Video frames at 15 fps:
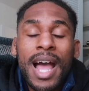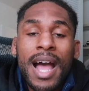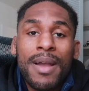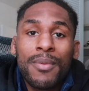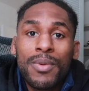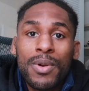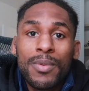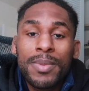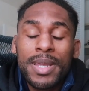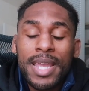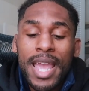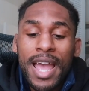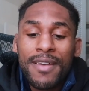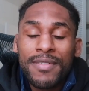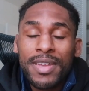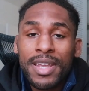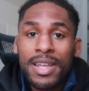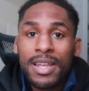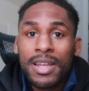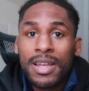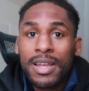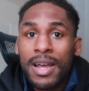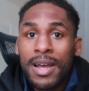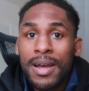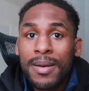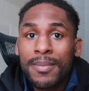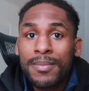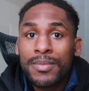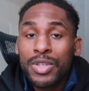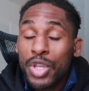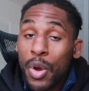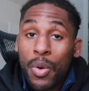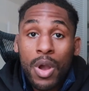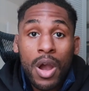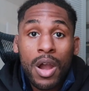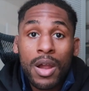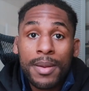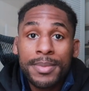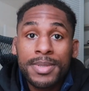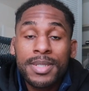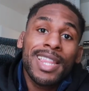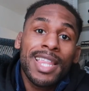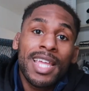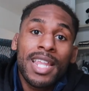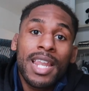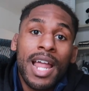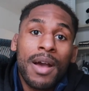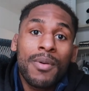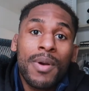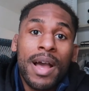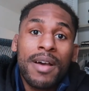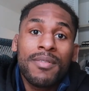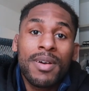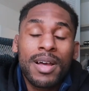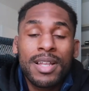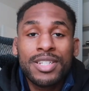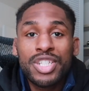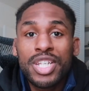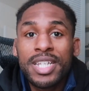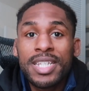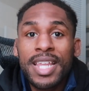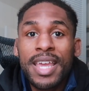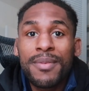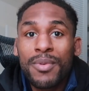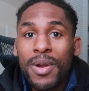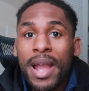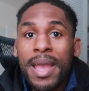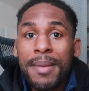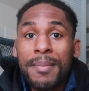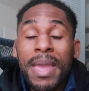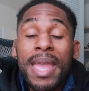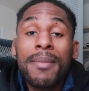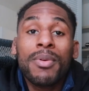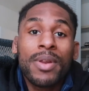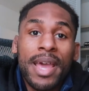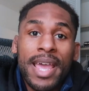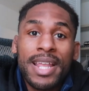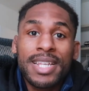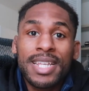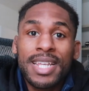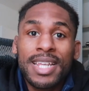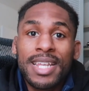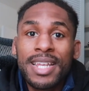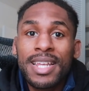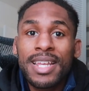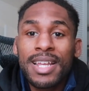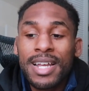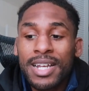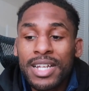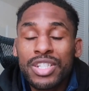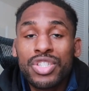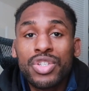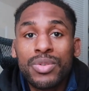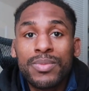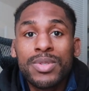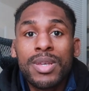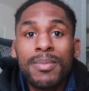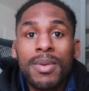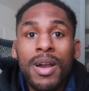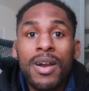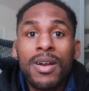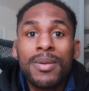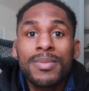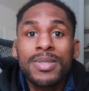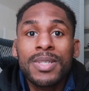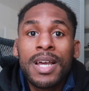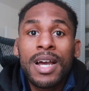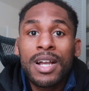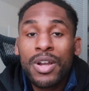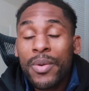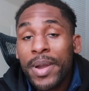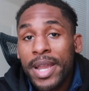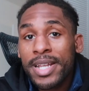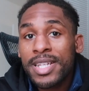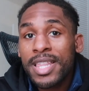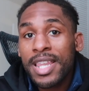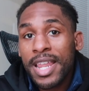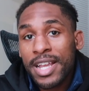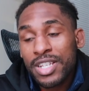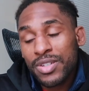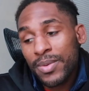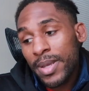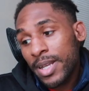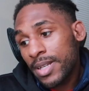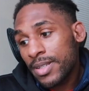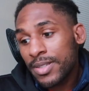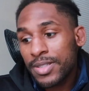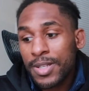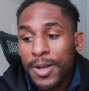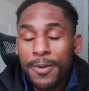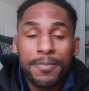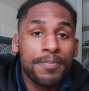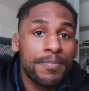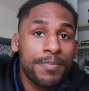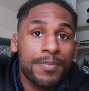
I will be having um, no carbs, and then I will have a cheat day where I am able to, to uh, consume some carbs uh, going into the next week. So